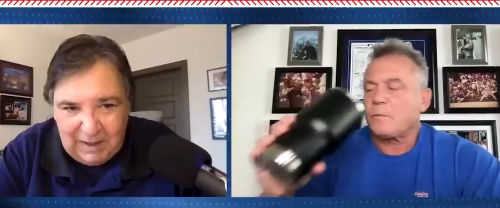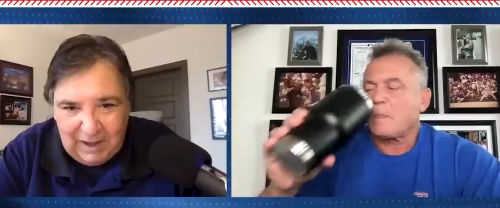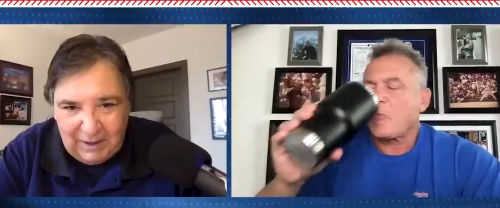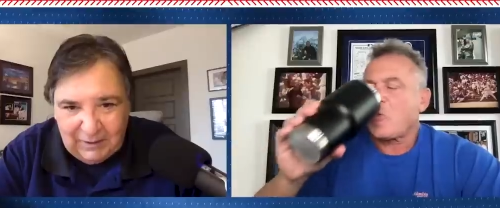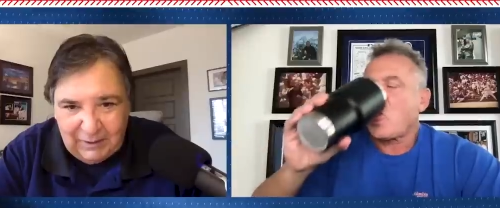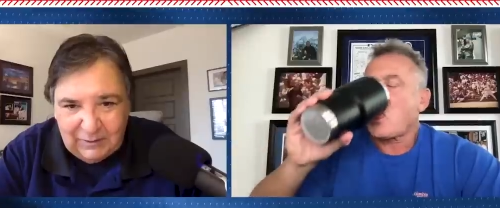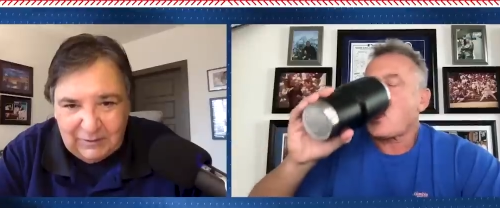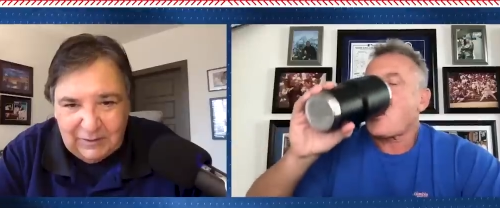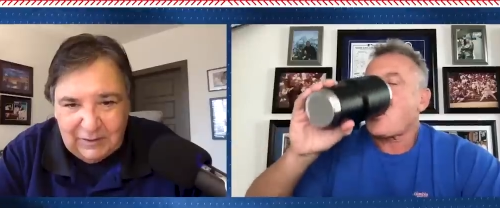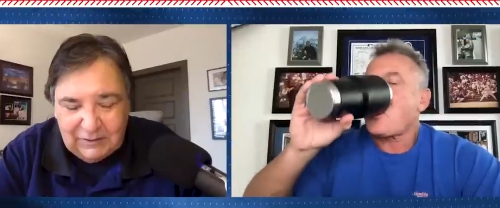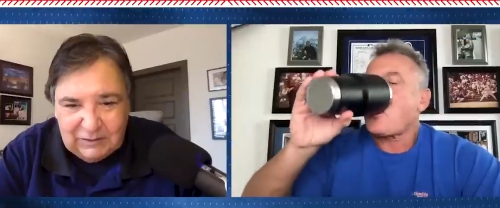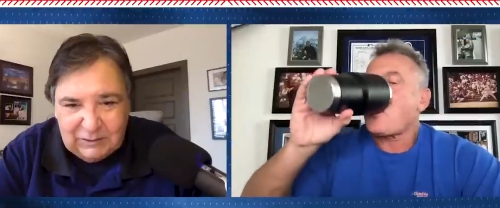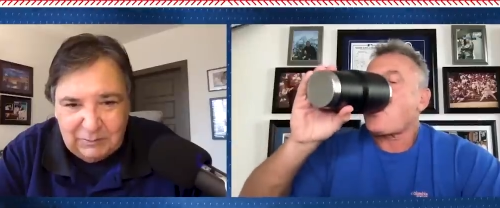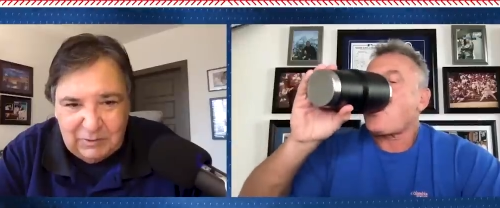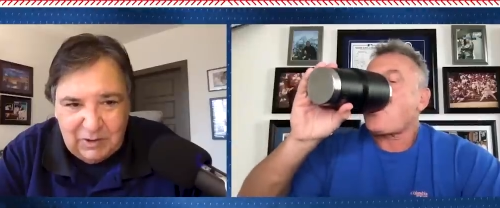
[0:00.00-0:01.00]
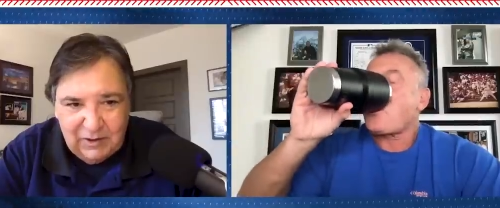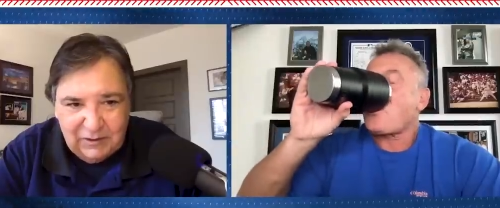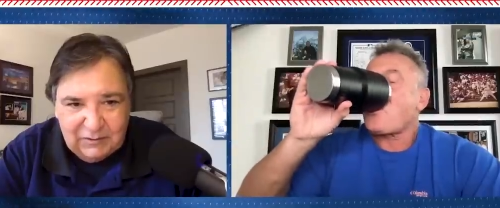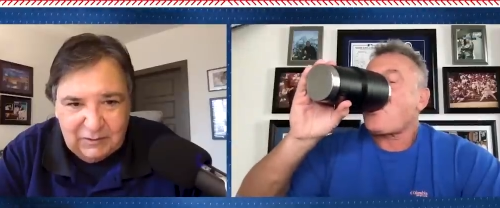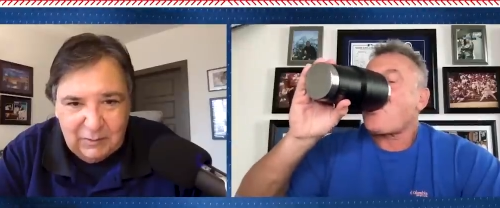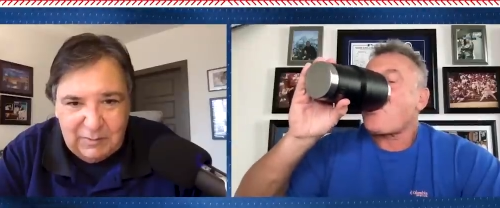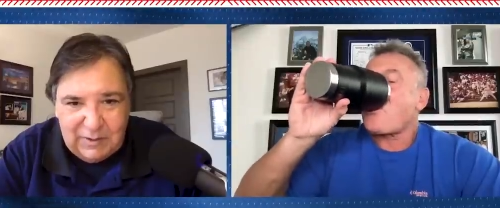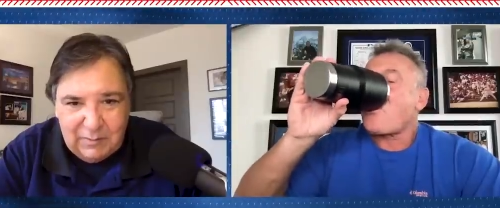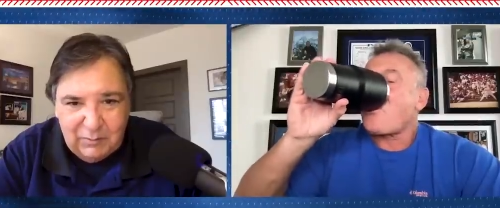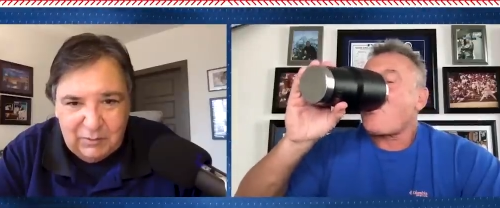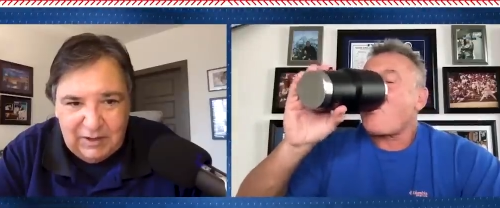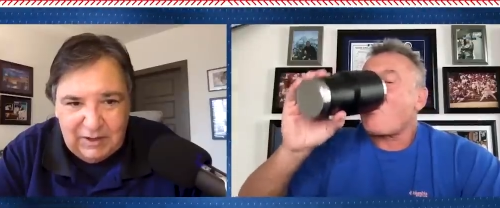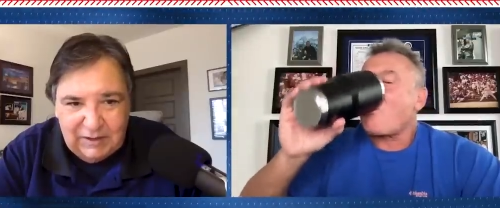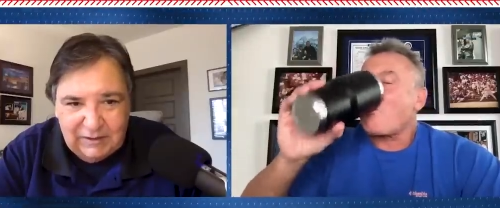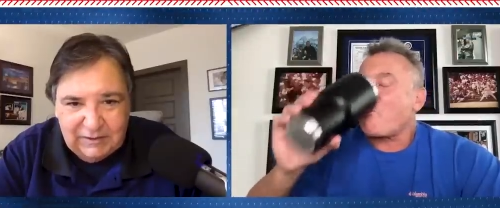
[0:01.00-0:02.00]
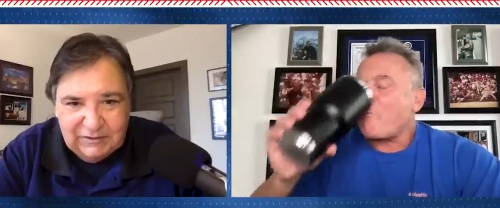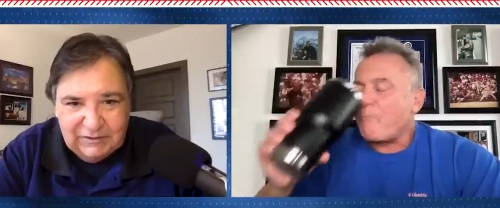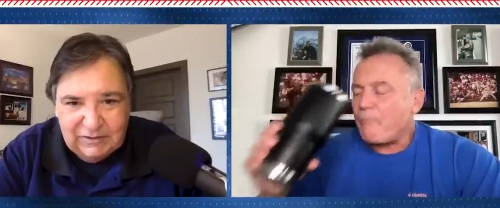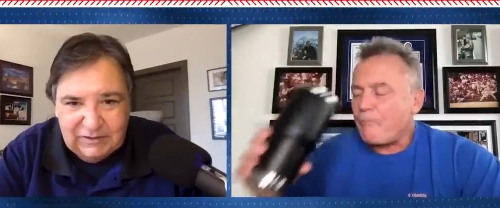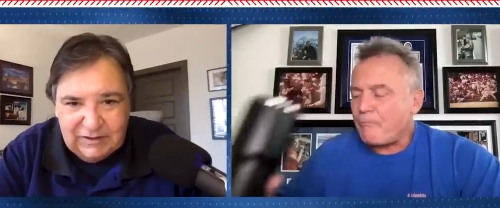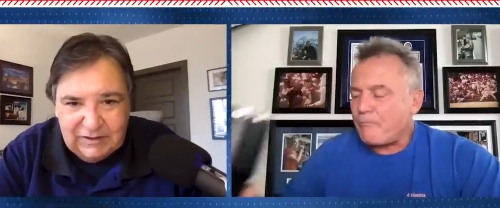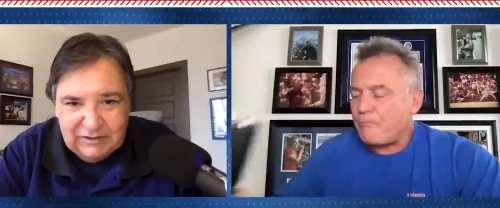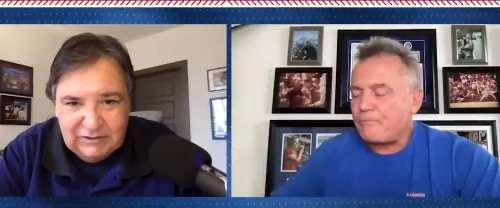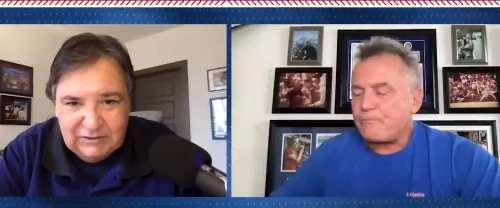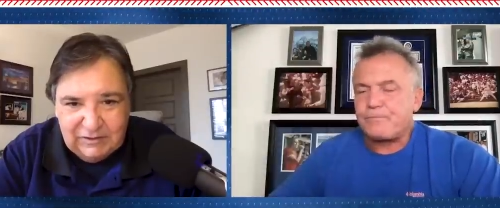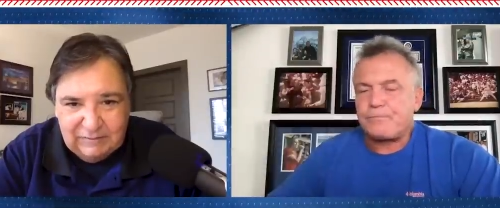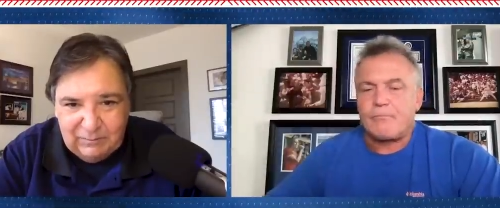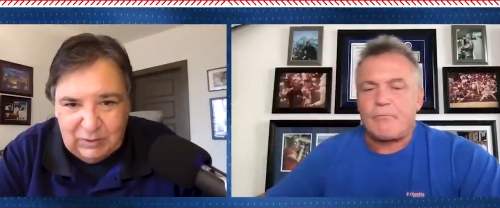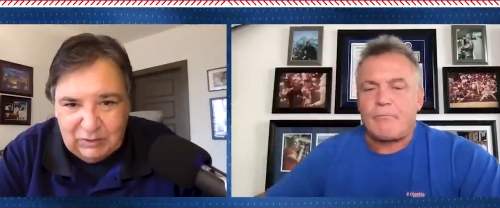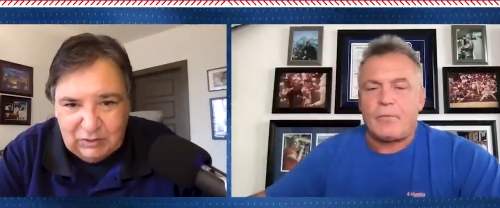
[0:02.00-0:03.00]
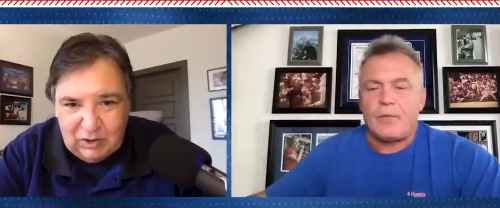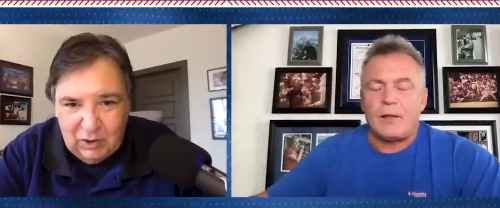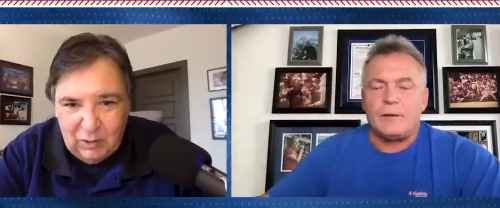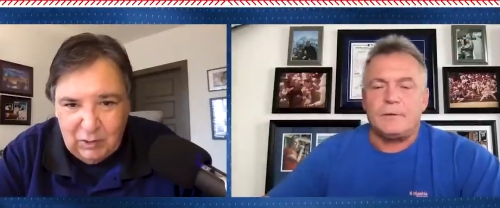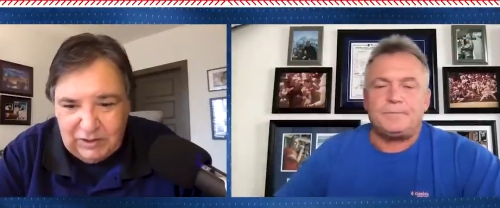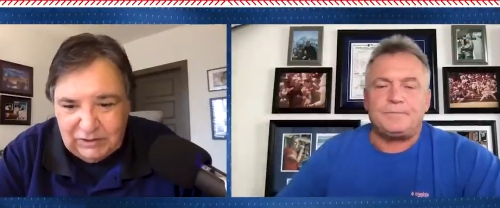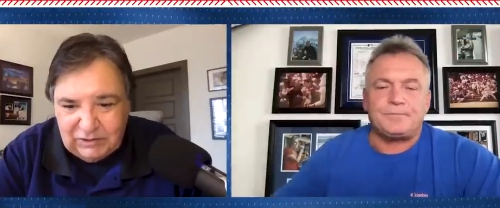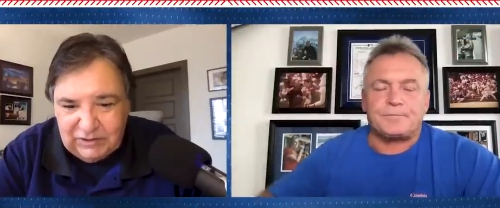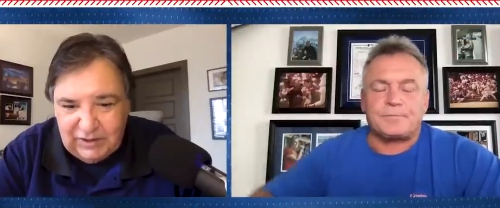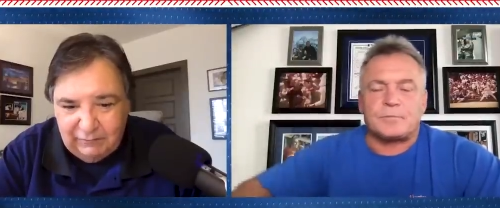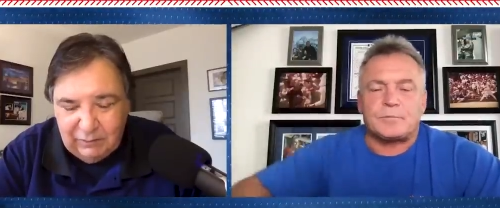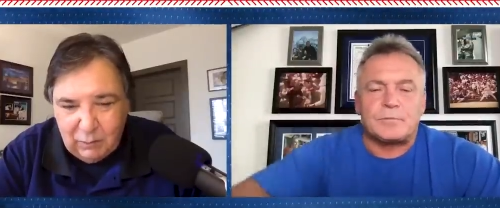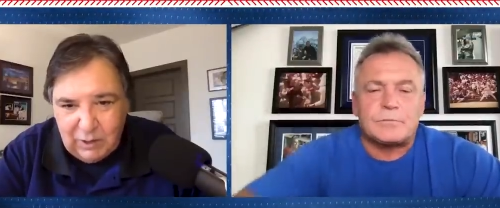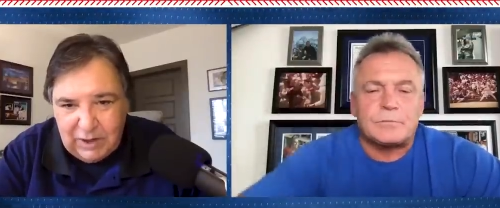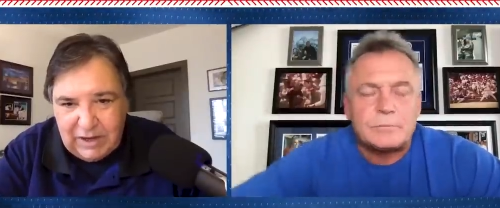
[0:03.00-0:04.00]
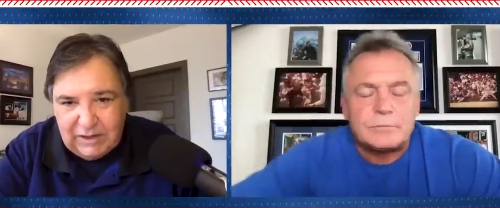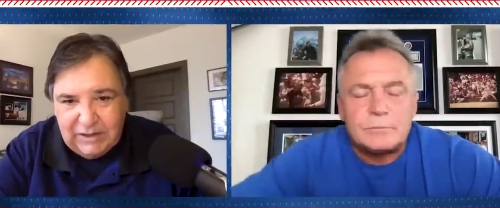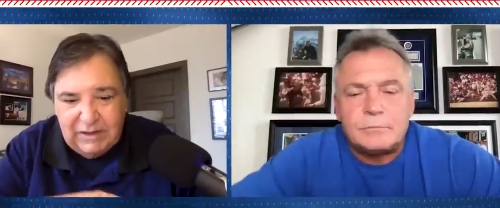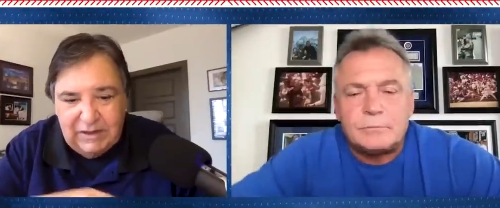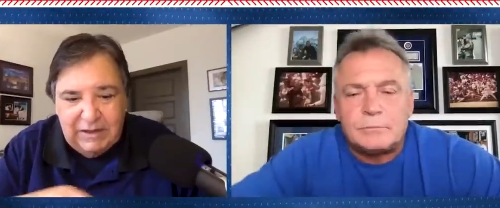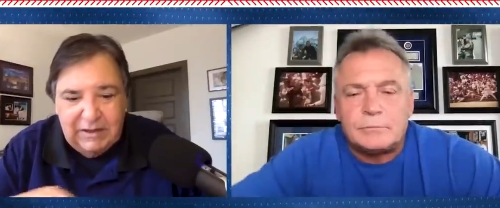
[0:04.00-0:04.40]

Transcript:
Speaker 1: about it uh, just because of the people that listen to this show each and every week.